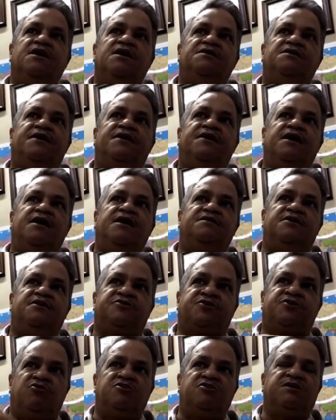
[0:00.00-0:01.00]
the
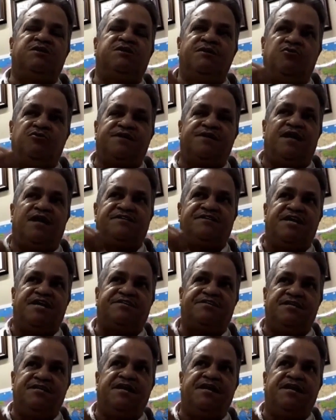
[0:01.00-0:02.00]
tourism and hotel
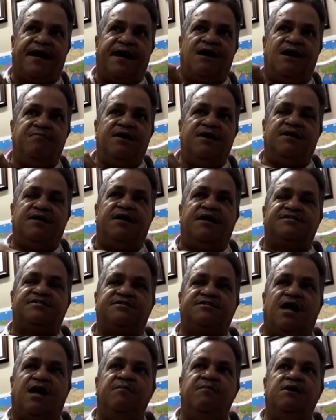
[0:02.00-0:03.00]
sector in the Caribbean that is
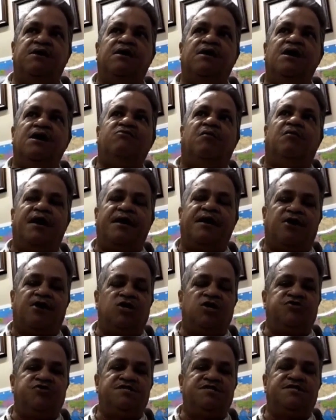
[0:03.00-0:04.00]
coming from other
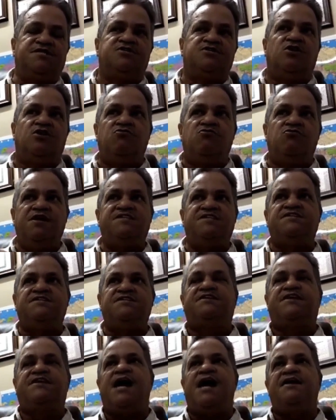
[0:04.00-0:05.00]
countries. There's no reason
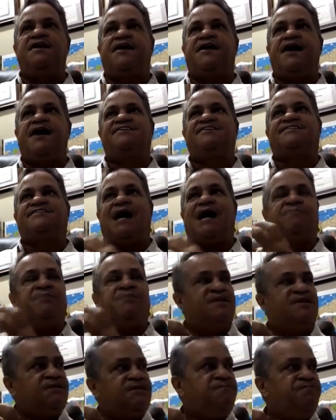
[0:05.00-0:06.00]
that Guyana can't tap
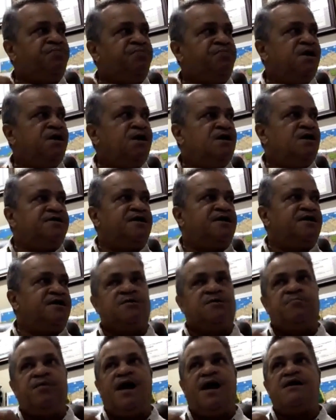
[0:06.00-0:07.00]
in to the
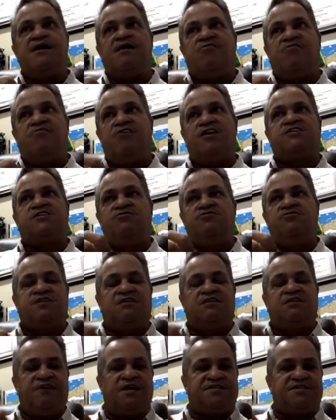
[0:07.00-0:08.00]
supplying of fresh fruits
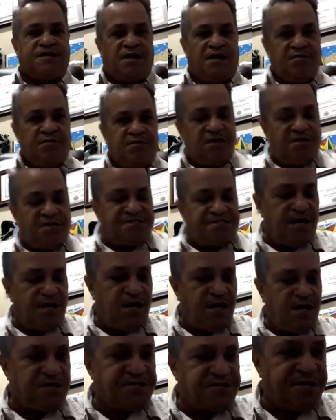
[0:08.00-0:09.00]
and vegetables
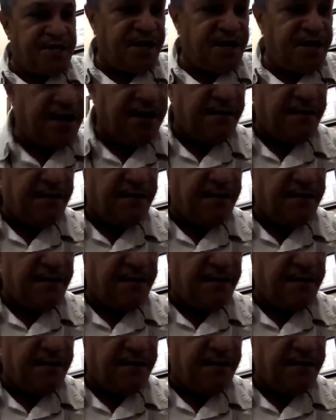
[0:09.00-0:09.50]
to the